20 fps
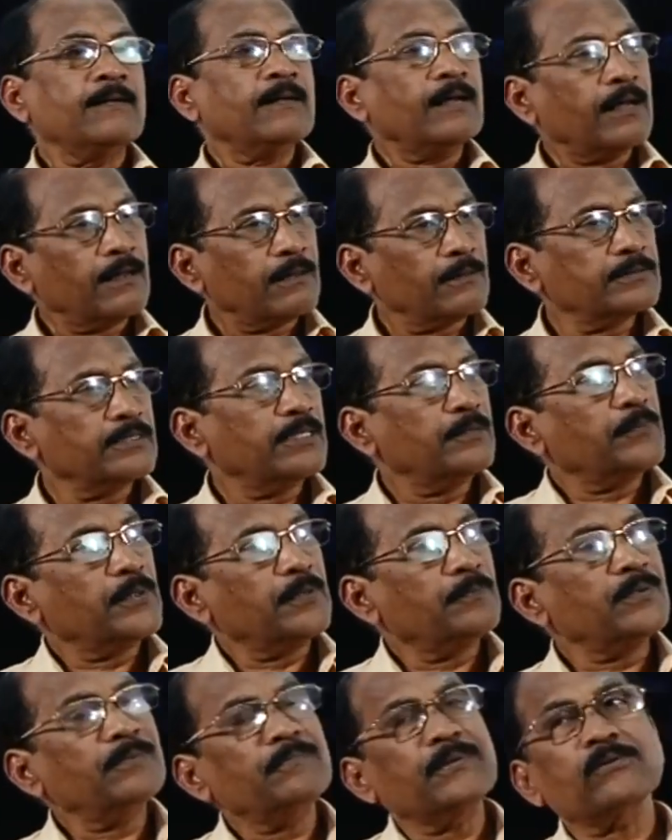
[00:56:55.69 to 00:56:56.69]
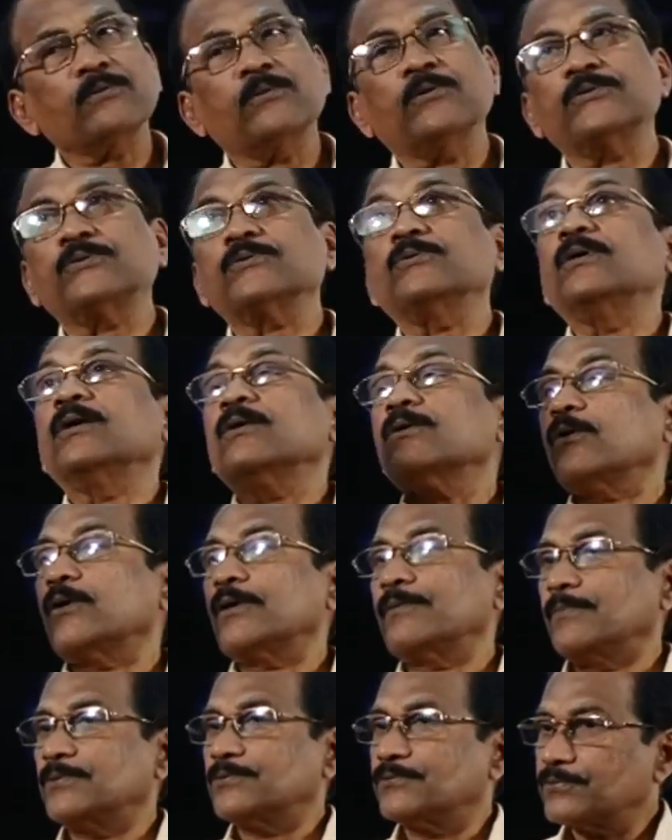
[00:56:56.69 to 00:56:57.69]
the people may go to
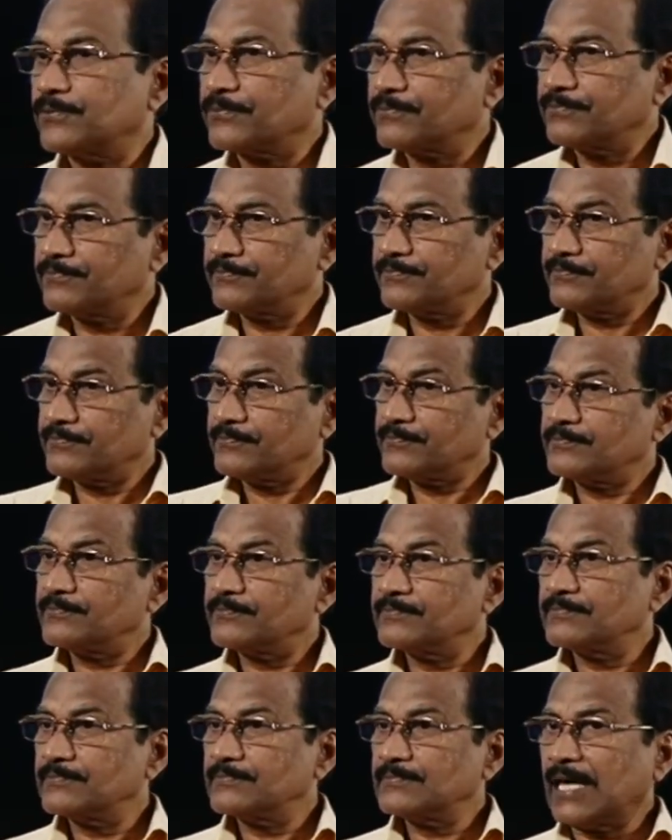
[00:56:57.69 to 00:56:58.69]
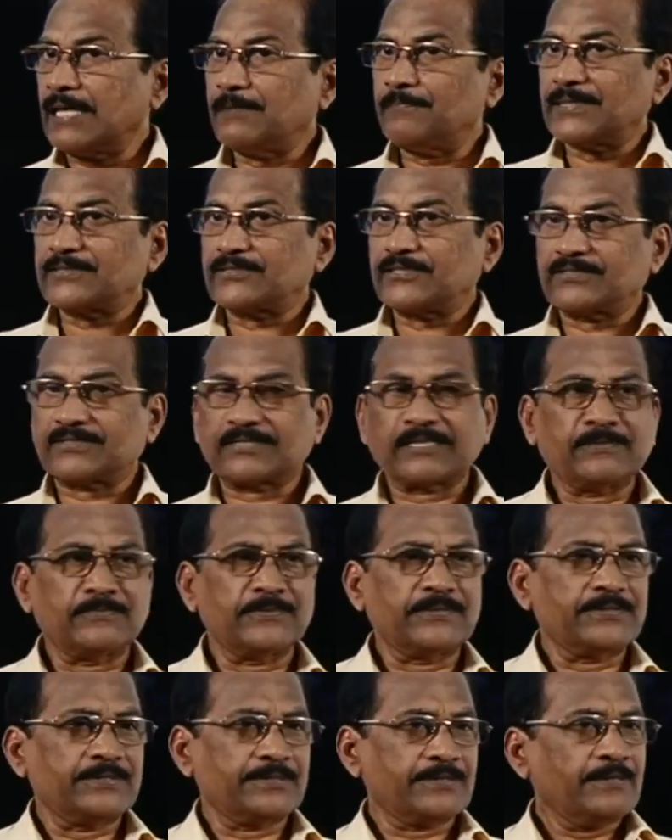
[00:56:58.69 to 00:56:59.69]
Coimbatore and purchase a
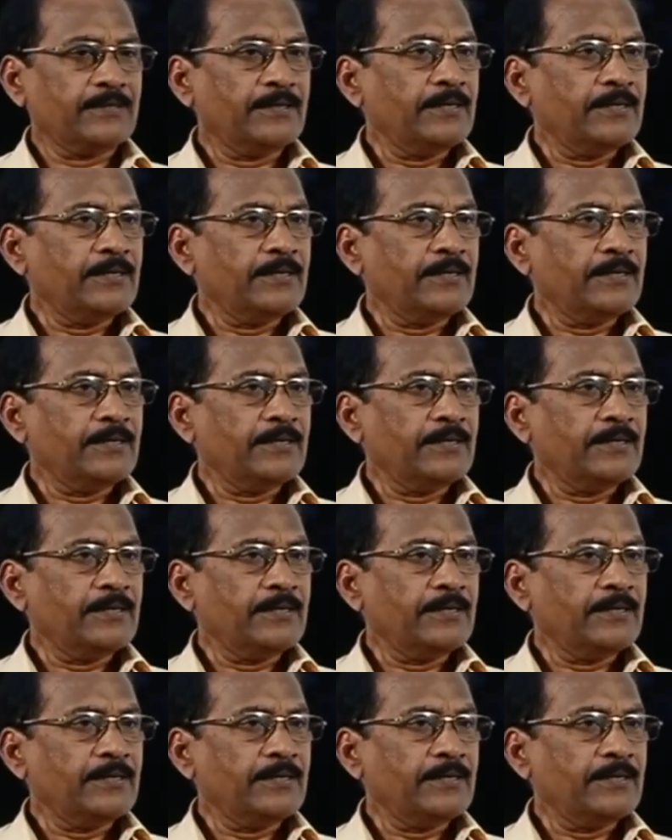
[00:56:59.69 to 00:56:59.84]
commodity.